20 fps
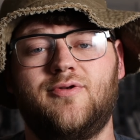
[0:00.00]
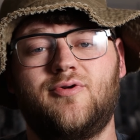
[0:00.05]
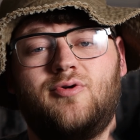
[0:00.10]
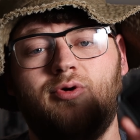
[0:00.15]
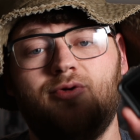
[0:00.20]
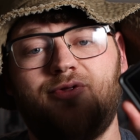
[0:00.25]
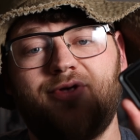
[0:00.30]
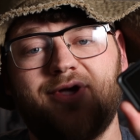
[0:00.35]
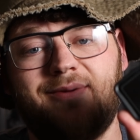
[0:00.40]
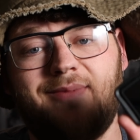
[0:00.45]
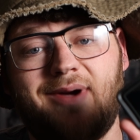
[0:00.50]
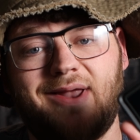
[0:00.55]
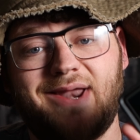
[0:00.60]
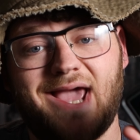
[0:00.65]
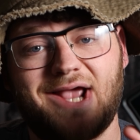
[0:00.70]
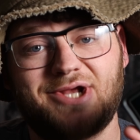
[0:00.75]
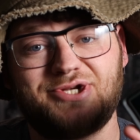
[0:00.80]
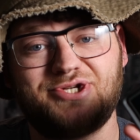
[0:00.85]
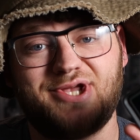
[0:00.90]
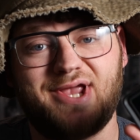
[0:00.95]
Cool thing about
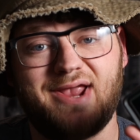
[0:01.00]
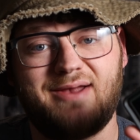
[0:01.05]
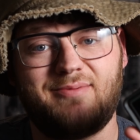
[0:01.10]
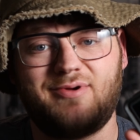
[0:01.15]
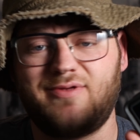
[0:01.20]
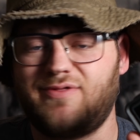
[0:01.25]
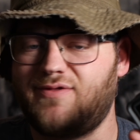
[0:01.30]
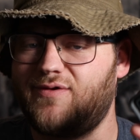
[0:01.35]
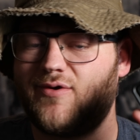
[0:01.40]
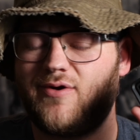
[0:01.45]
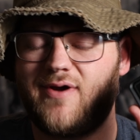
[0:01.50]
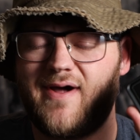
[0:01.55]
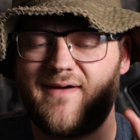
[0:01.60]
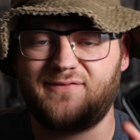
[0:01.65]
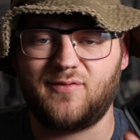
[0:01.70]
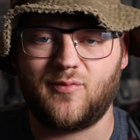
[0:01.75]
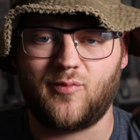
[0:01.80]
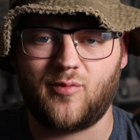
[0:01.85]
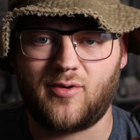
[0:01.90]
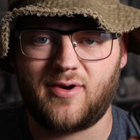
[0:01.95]
action cameras, you don't have
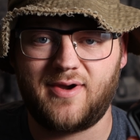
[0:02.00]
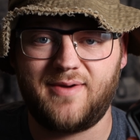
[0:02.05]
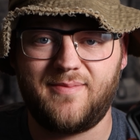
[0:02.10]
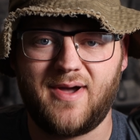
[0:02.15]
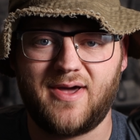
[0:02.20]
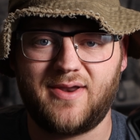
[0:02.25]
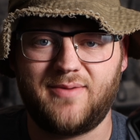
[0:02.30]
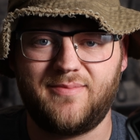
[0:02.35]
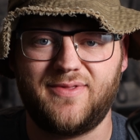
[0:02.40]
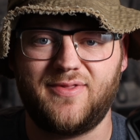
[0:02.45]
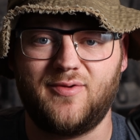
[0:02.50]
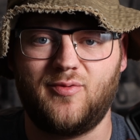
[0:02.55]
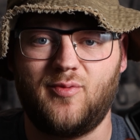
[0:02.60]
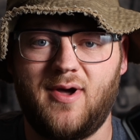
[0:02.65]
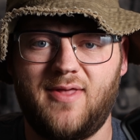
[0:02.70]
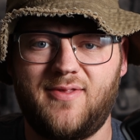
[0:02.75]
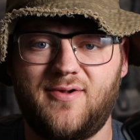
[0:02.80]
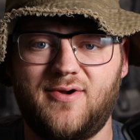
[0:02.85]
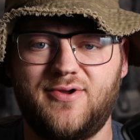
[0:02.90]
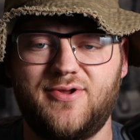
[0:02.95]
to worry about them in the
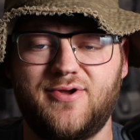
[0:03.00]
weather.